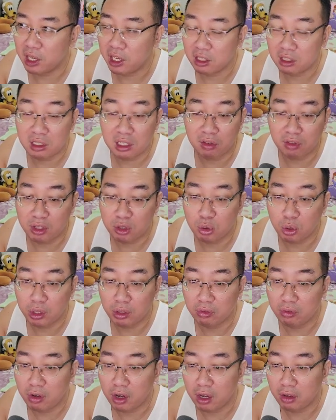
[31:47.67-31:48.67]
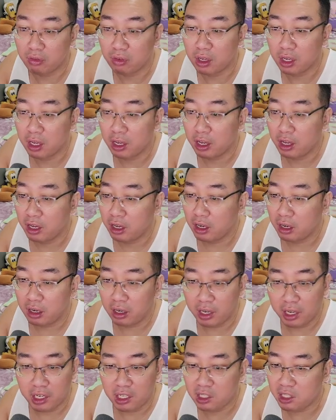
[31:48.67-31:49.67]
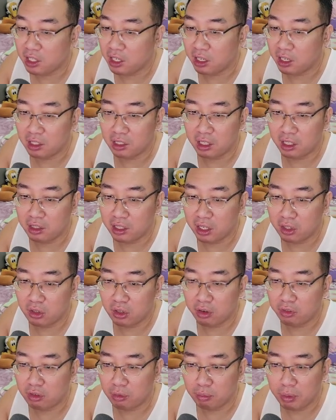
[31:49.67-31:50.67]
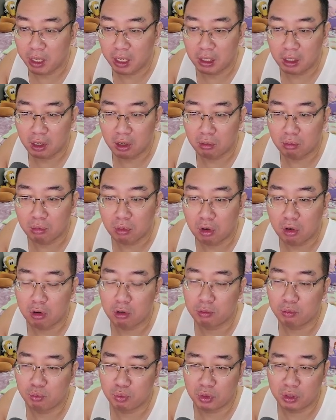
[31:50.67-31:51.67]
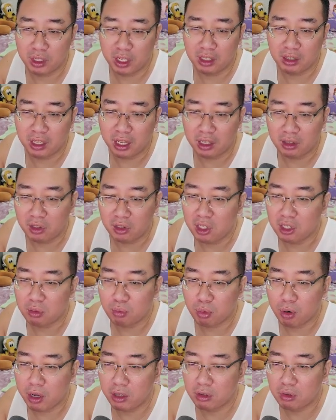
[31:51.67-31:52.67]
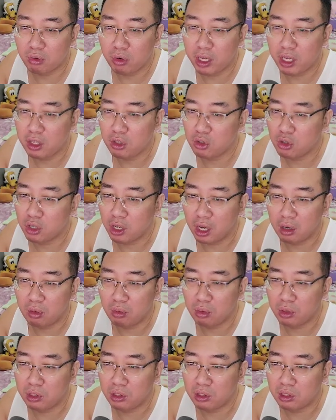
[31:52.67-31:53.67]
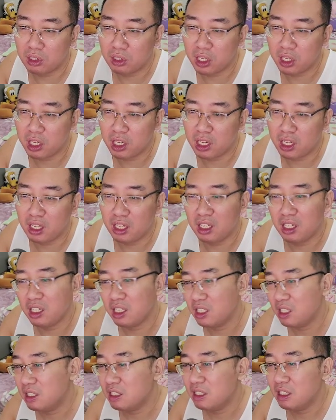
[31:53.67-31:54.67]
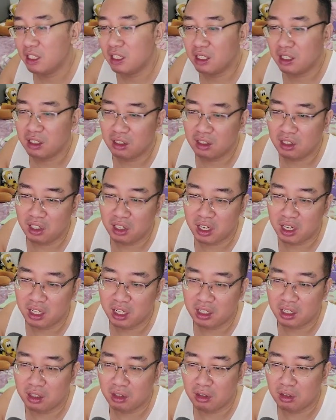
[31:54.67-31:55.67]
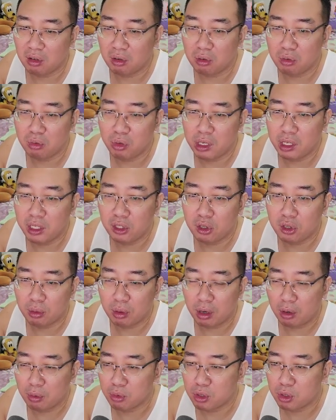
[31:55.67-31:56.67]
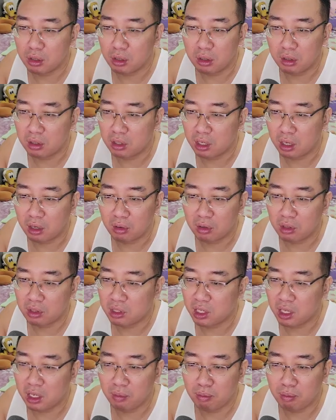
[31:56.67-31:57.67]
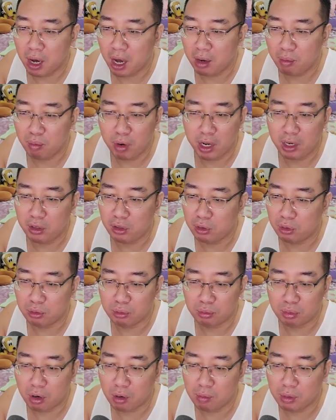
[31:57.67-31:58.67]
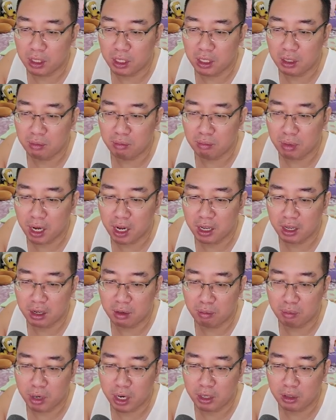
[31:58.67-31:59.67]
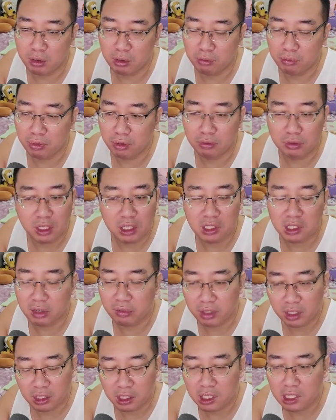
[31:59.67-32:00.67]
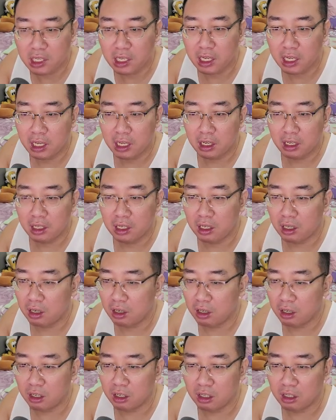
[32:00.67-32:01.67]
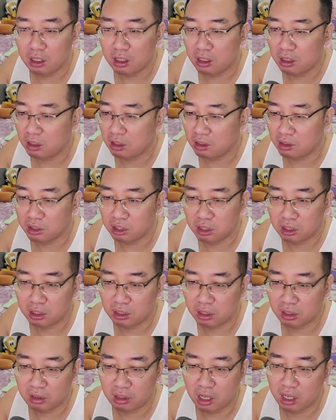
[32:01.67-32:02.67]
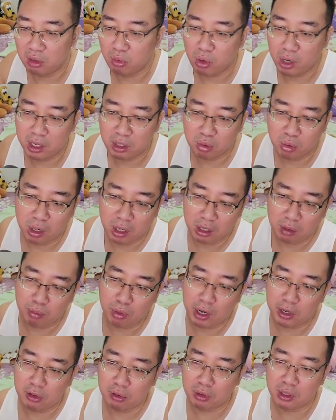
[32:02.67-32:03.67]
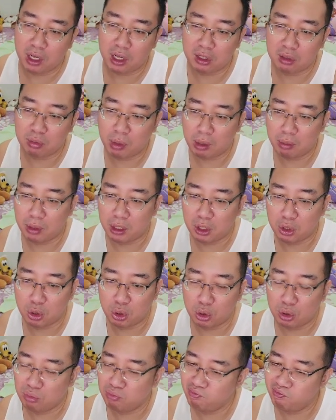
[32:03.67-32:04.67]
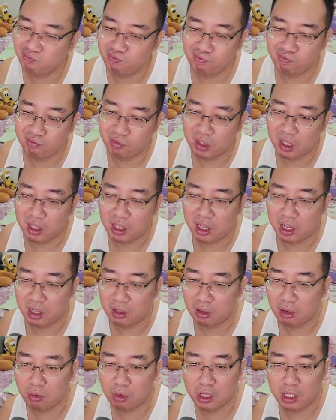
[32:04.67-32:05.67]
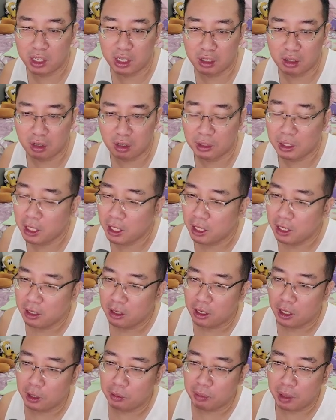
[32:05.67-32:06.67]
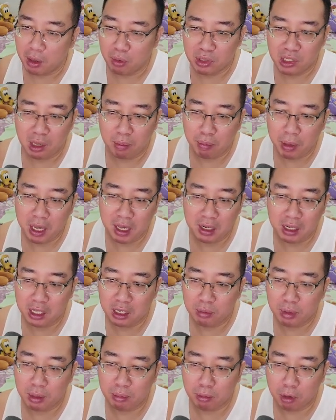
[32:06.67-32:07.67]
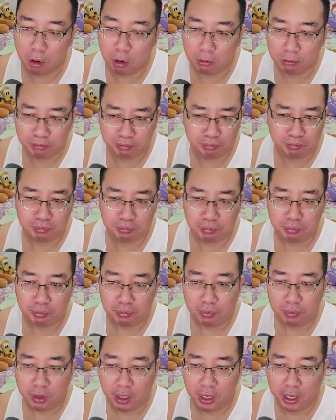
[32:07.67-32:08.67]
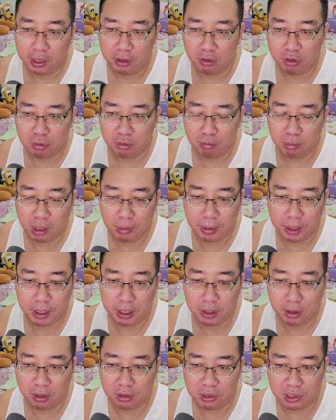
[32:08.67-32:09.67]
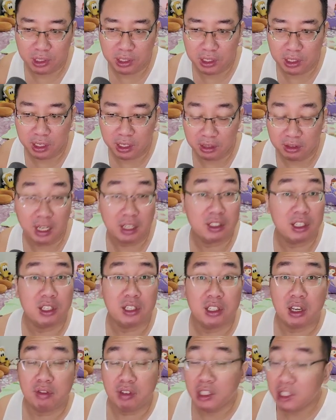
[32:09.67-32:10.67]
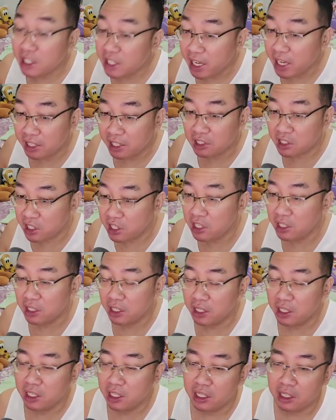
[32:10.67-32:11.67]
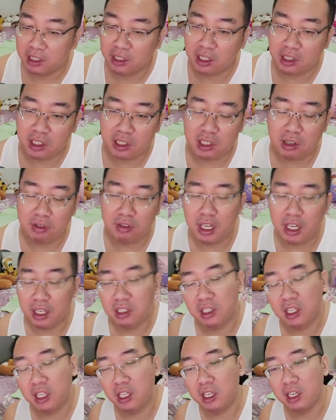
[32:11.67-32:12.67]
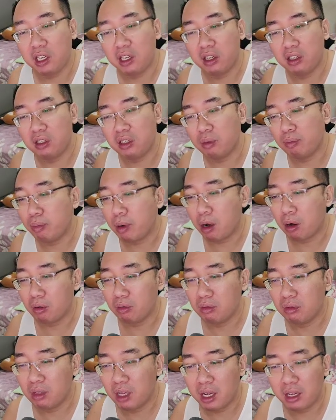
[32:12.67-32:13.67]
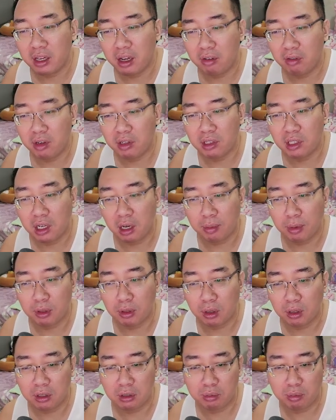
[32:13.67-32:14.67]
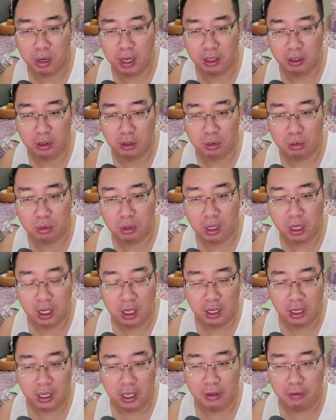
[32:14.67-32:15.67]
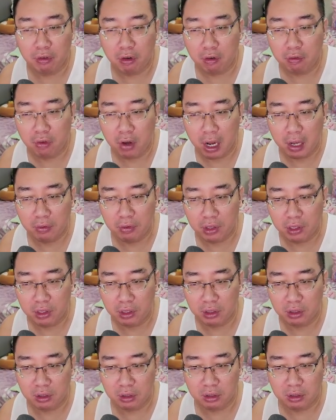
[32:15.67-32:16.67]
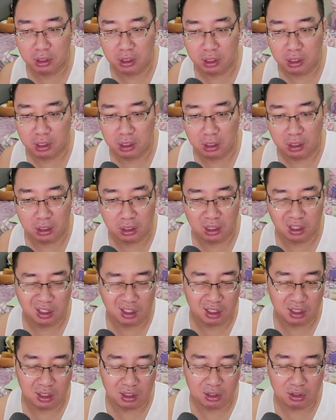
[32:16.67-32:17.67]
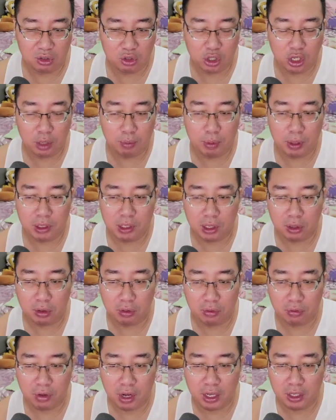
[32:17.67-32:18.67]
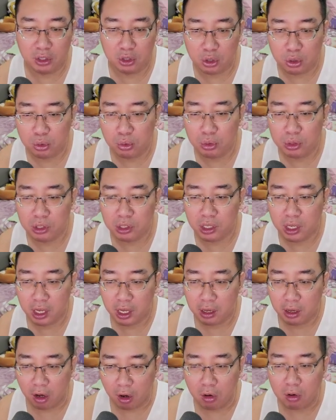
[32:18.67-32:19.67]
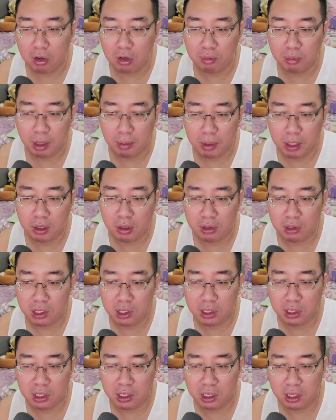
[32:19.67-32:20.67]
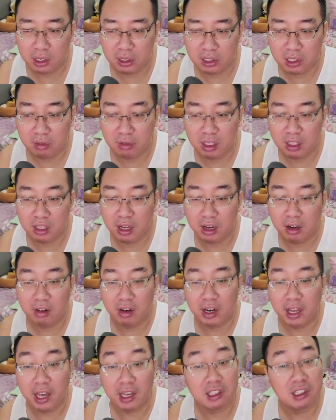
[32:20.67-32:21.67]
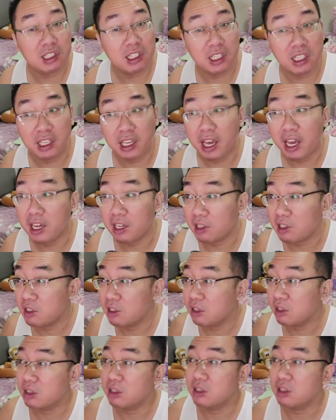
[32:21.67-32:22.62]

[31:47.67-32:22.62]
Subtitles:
725. Anything other than that, you have to pay a lot more. Then at this price range, I would say, yeah, there are no really good options. I would say buy brand new. Probably buy a brand new 5070. Otherwise, what other brand new cards might be good? Yeah, not really a lot. I would say pay a little bit more and maybe consider a 9070 XT. A 9070 XT is about 900 Singapore dollars brand new. 845 is the cheapest I could find used. Or maybe consider a 7900 XTX.